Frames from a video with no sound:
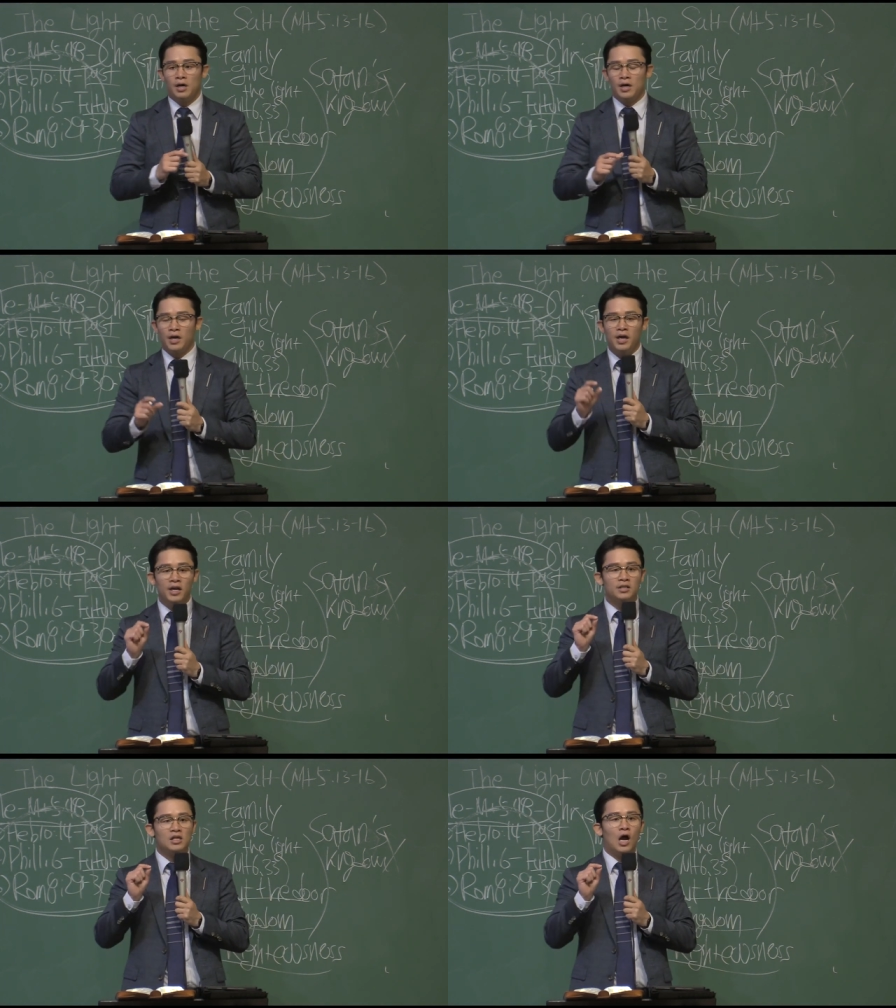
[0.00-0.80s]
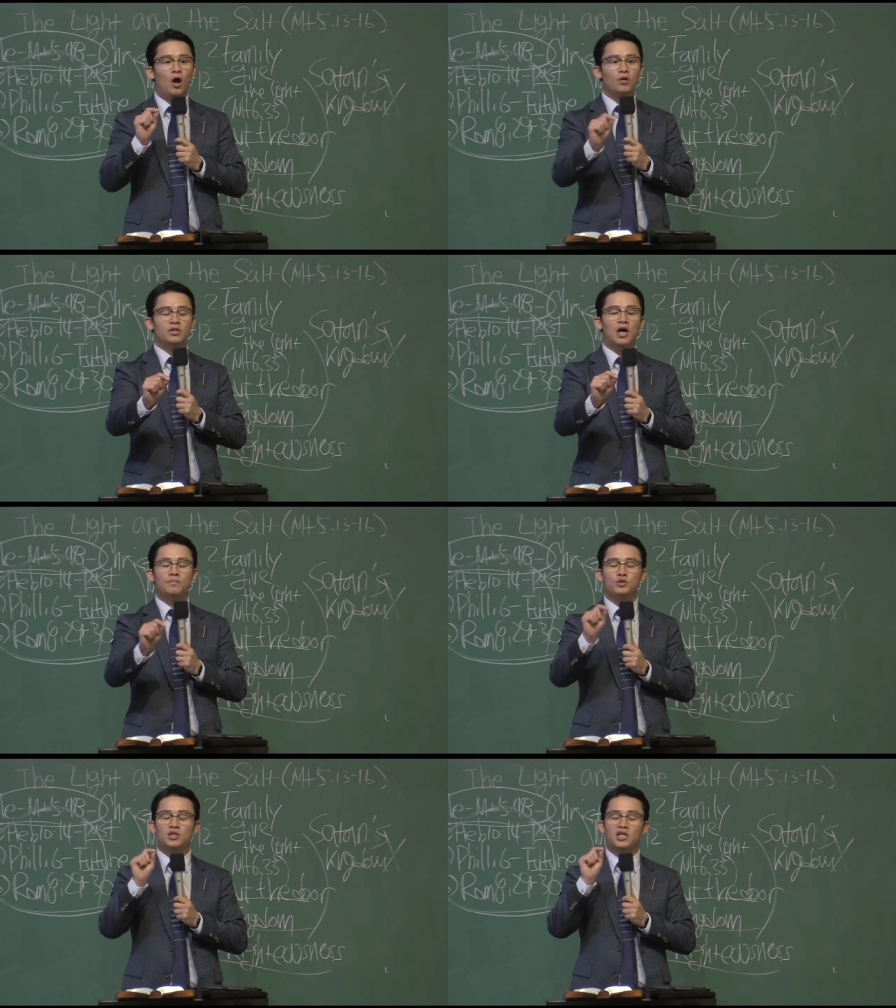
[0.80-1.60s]
It is our
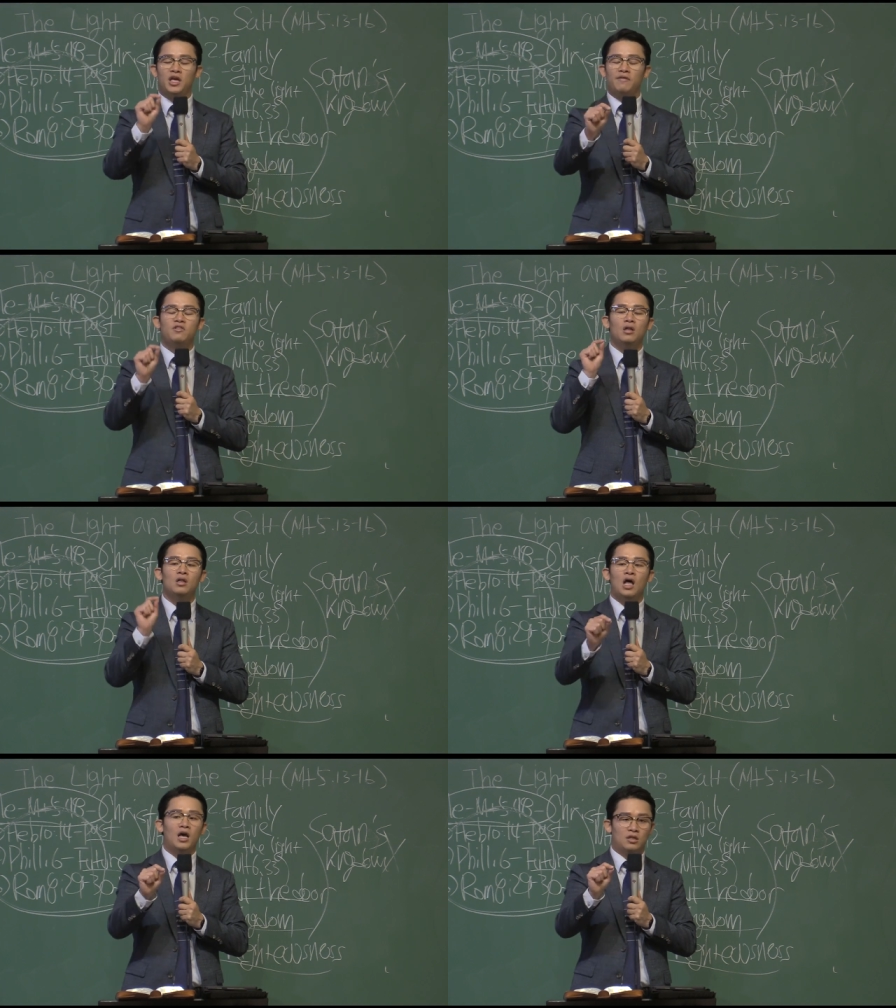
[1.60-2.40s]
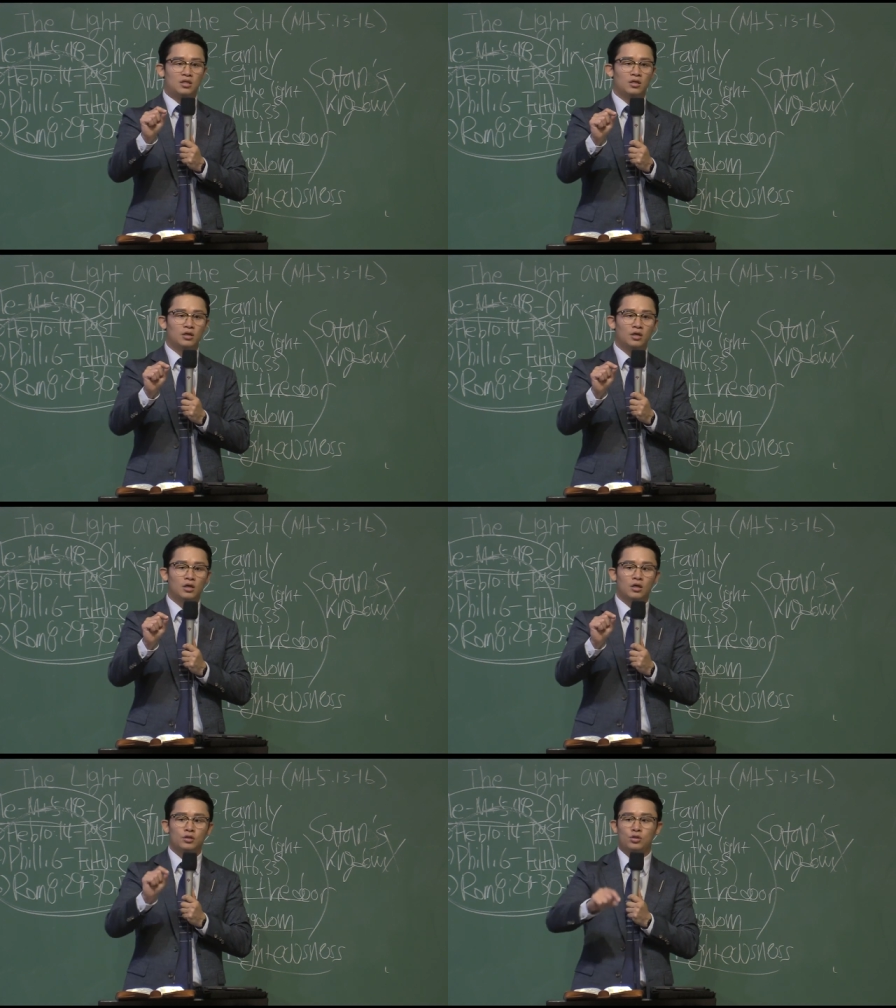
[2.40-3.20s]
time to give the light
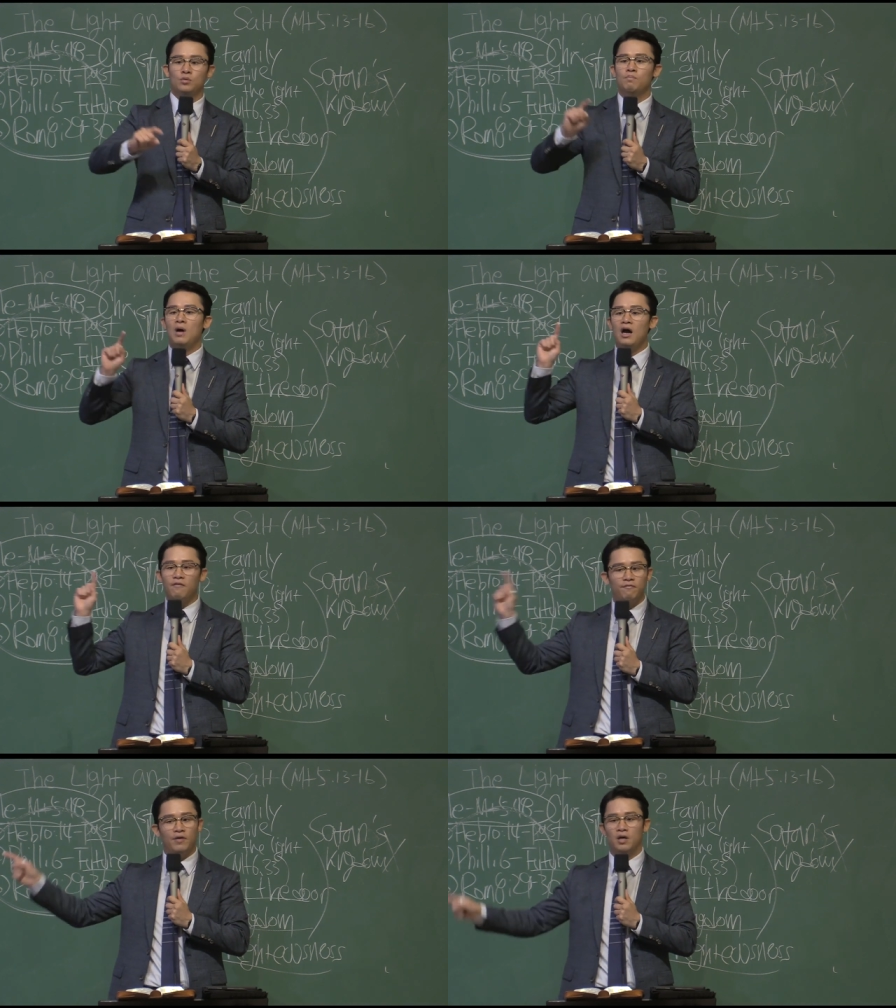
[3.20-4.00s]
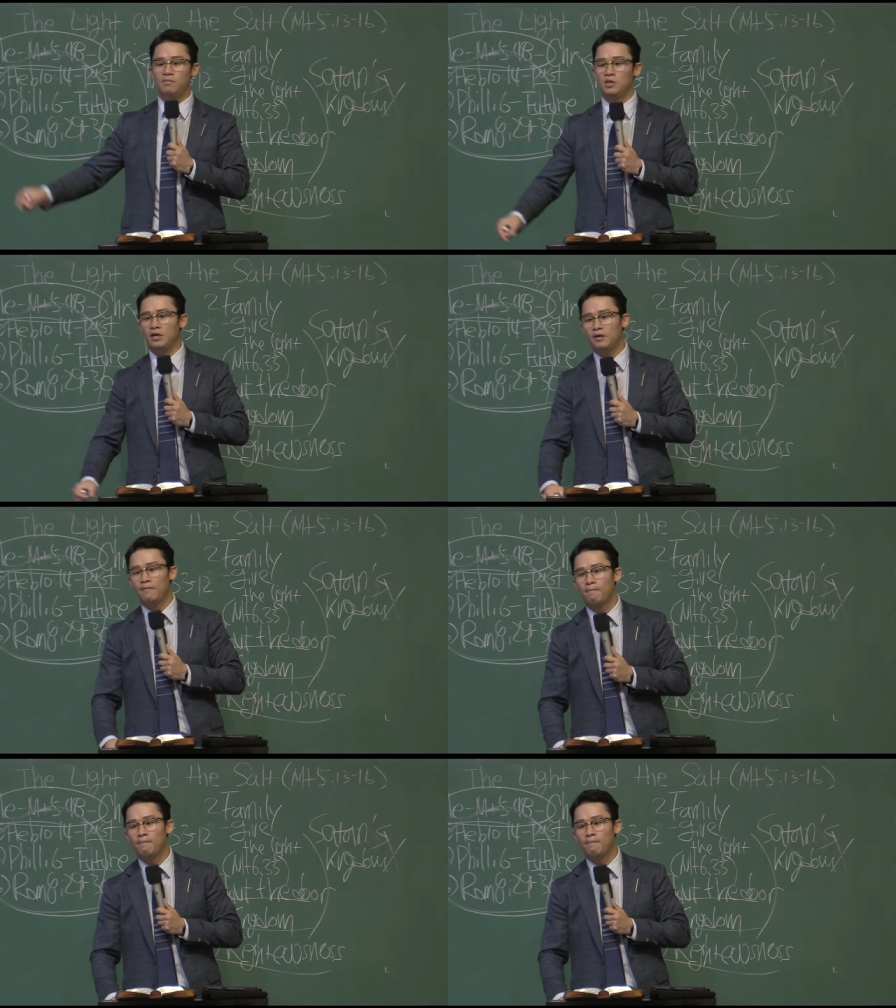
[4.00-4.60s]
to my family.